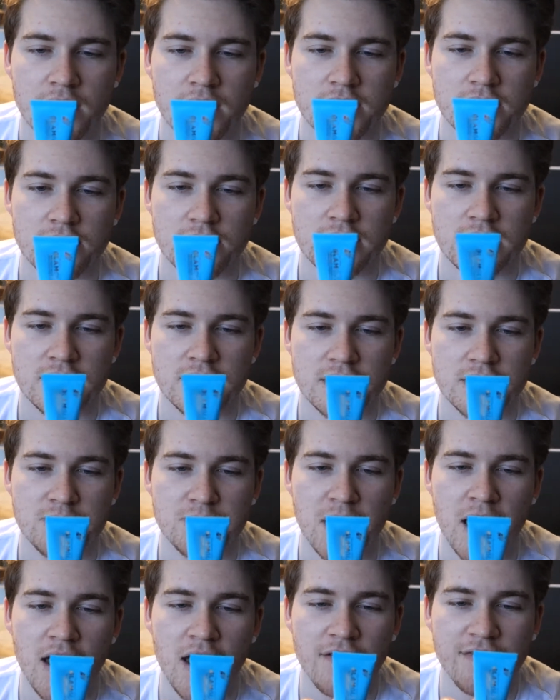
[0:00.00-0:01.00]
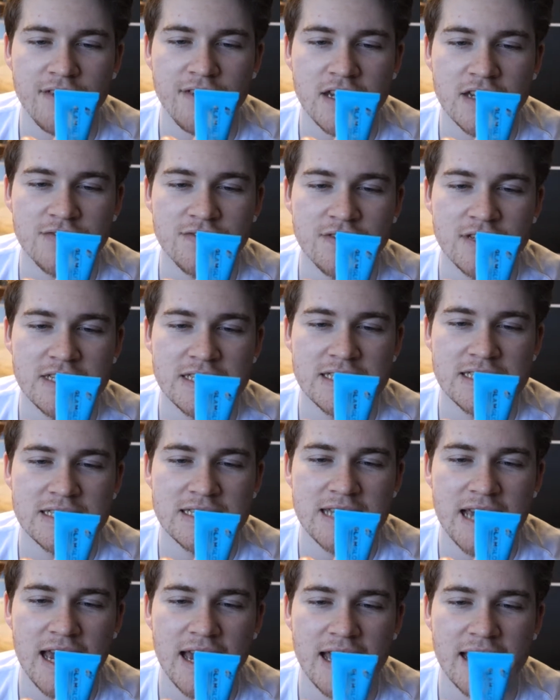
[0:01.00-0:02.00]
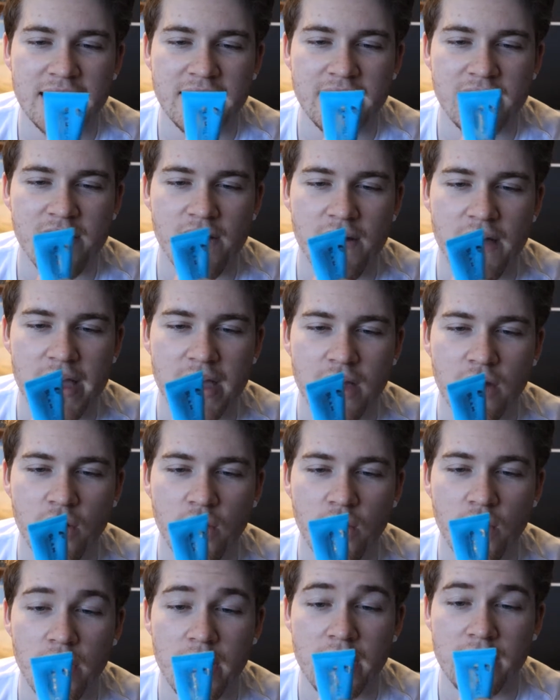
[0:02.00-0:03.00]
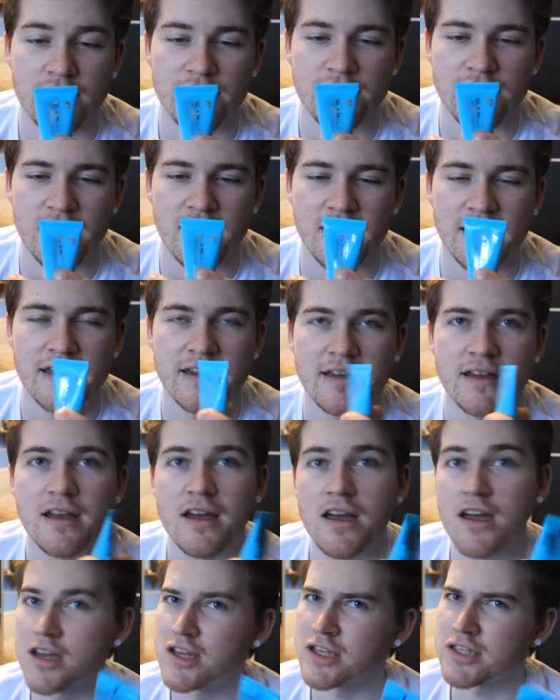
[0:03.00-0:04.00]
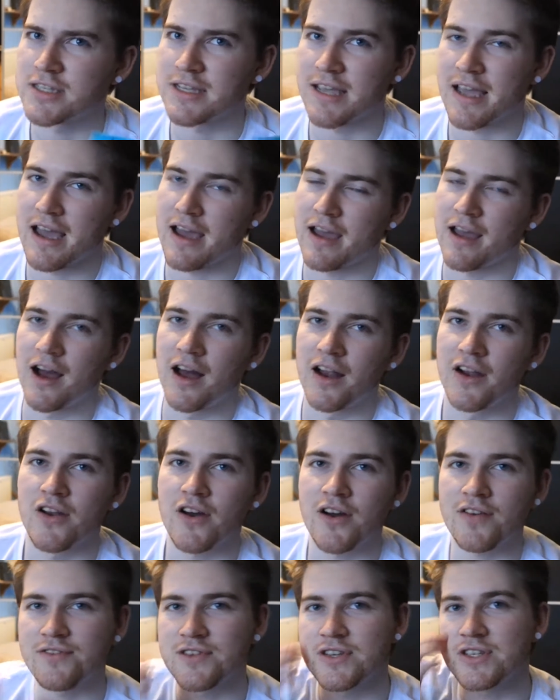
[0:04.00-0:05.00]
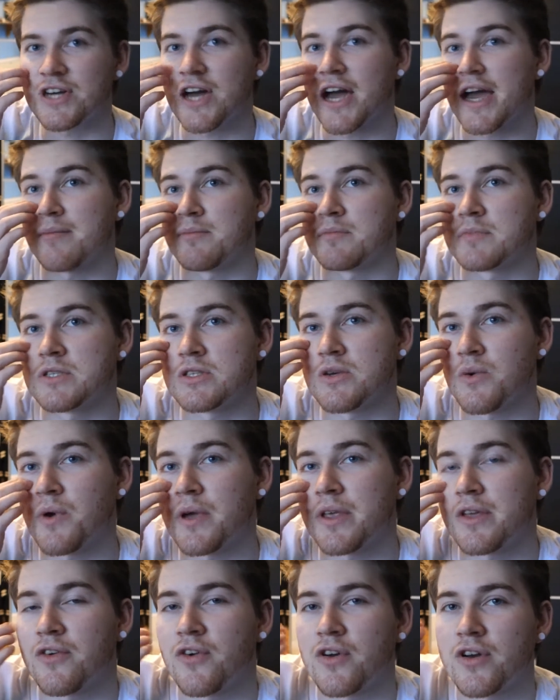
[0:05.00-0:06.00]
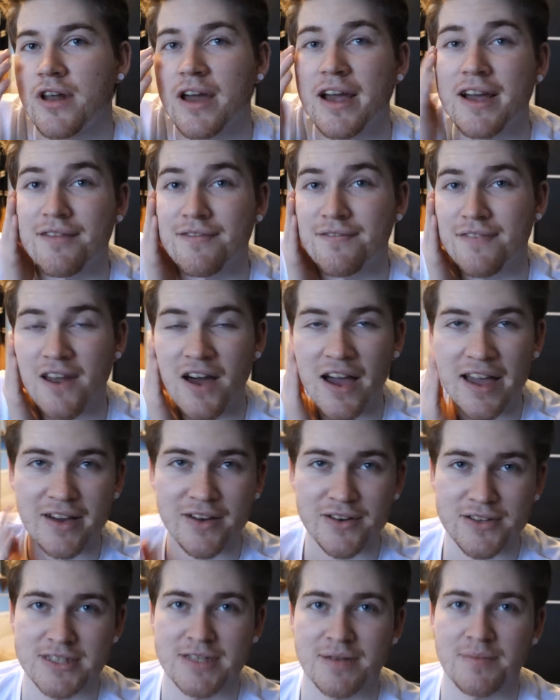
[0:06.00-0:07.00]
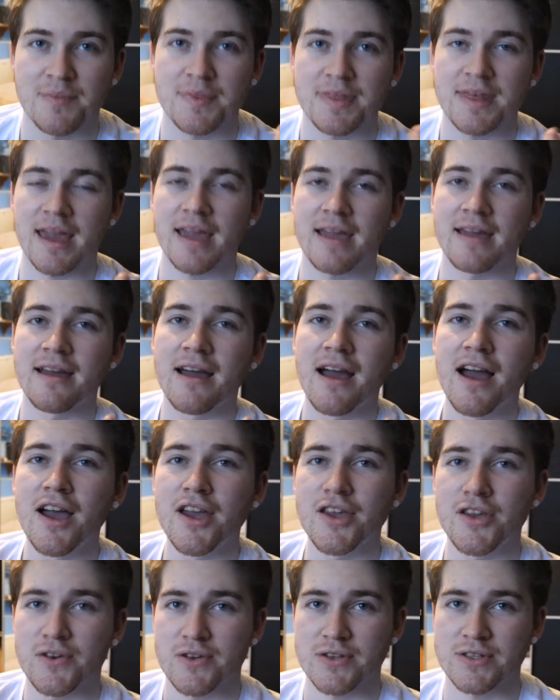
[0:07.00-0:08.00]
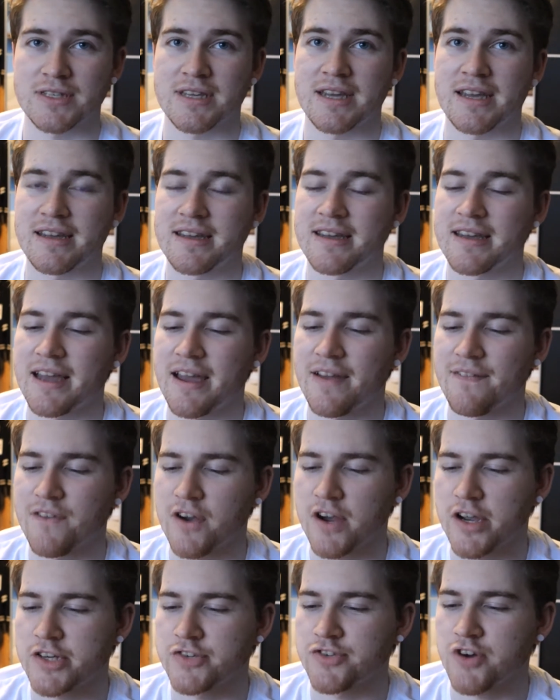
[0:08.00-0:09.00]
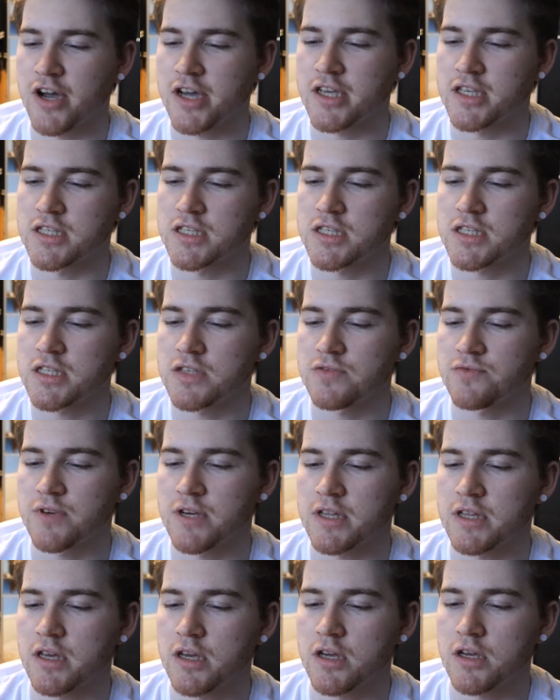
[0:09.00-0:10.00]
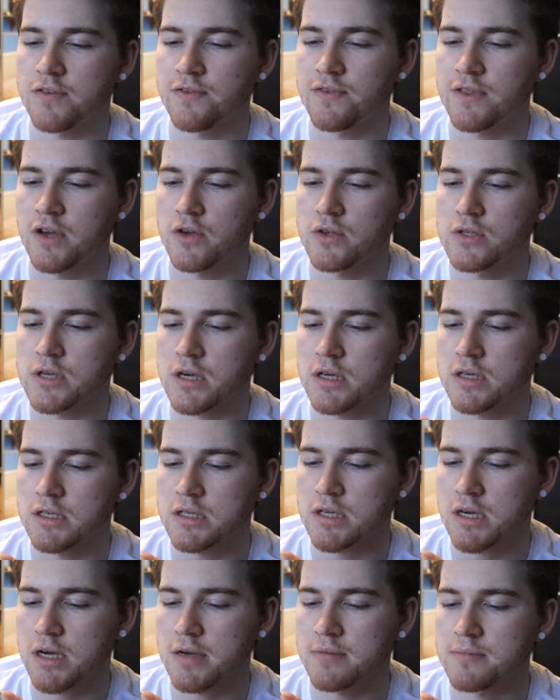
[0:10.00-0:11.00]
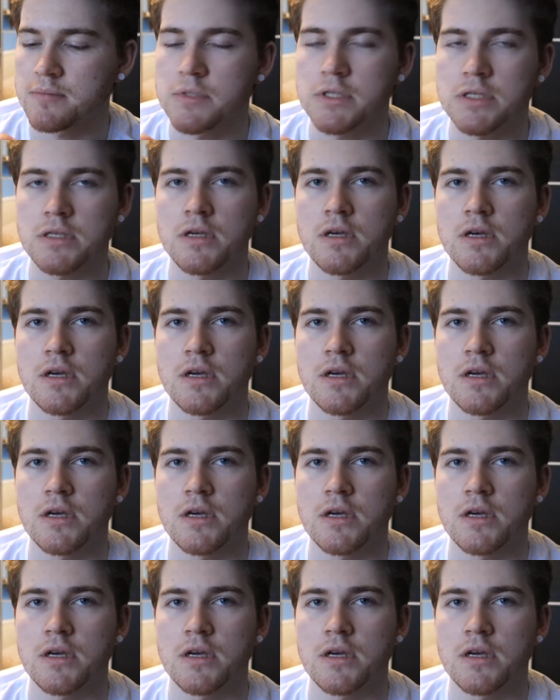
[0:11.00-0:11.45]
So it says it's perfect for day, night, or in flight. So yeah, a lot of the times when you're on like a flight or something, your skin can get very dry. So this is really good for those kind of times.